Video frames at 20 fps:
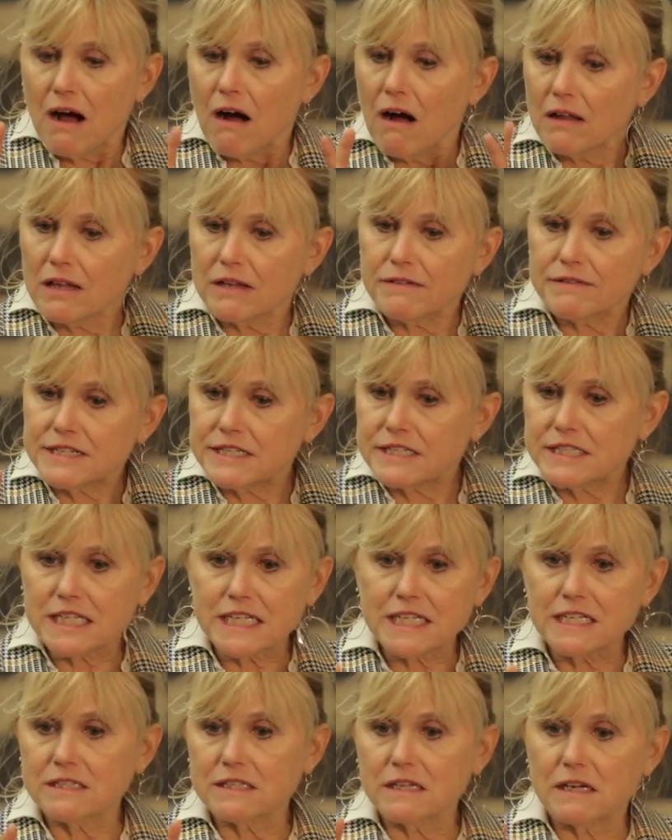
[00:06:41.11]
All of these
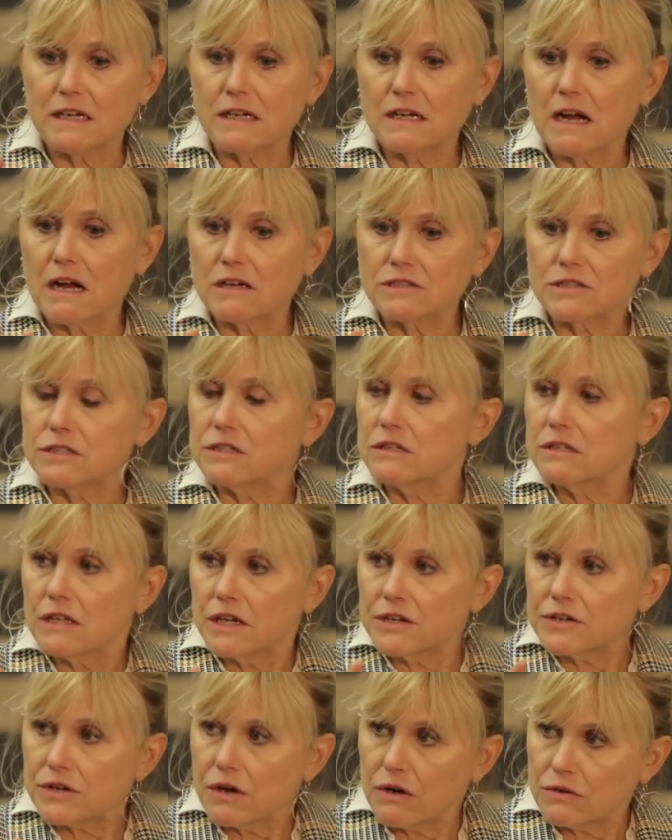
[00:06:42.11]
things are still
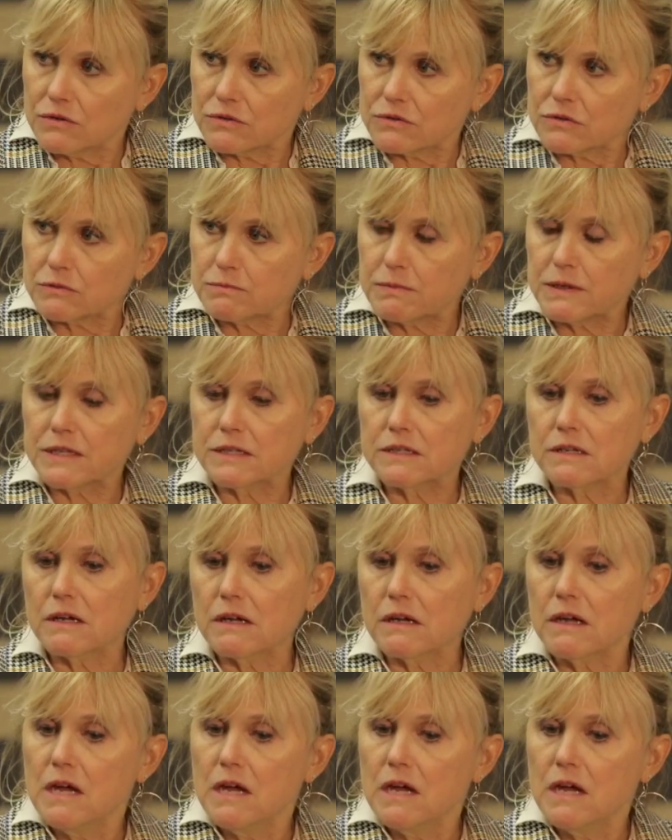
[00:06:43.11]
unknowns, but